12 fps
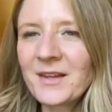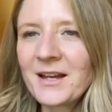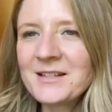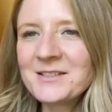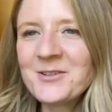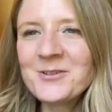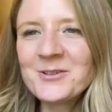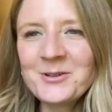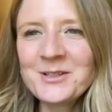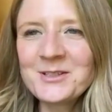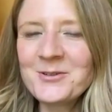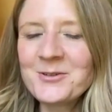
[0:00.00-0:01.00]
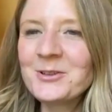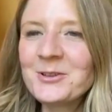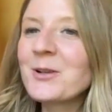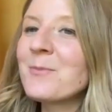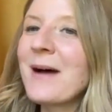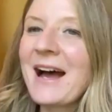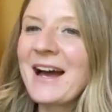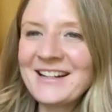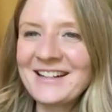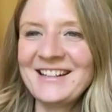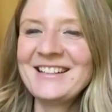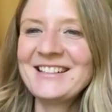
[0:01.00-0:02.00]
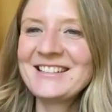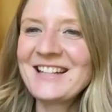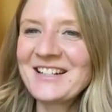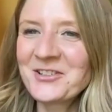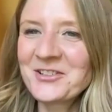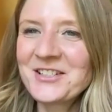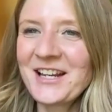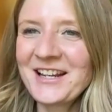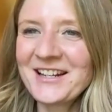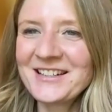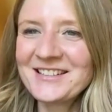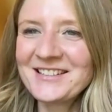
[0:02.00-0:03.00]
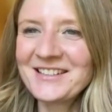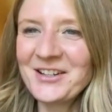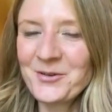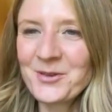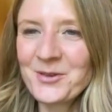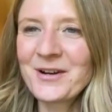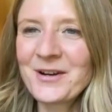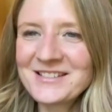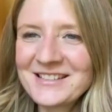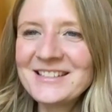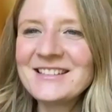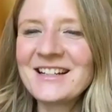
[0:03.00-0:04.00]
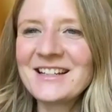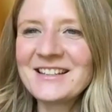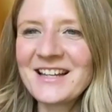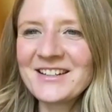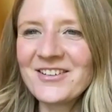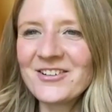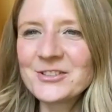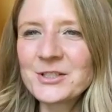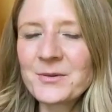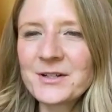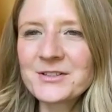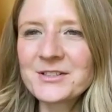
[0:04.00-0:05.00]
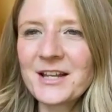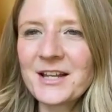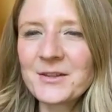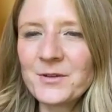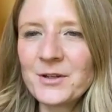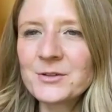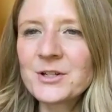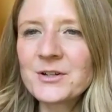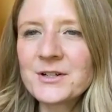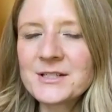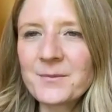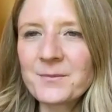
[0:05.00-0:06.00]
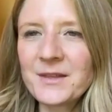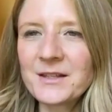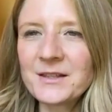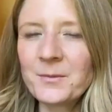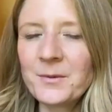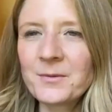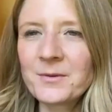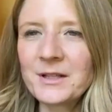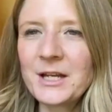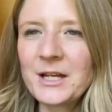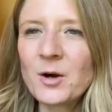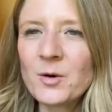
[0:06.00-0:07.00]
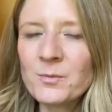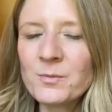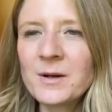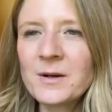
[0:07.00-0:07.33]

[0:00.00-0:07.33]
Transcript: as you alluded to look back to understand the present, and then also understand the future, is something that we really hope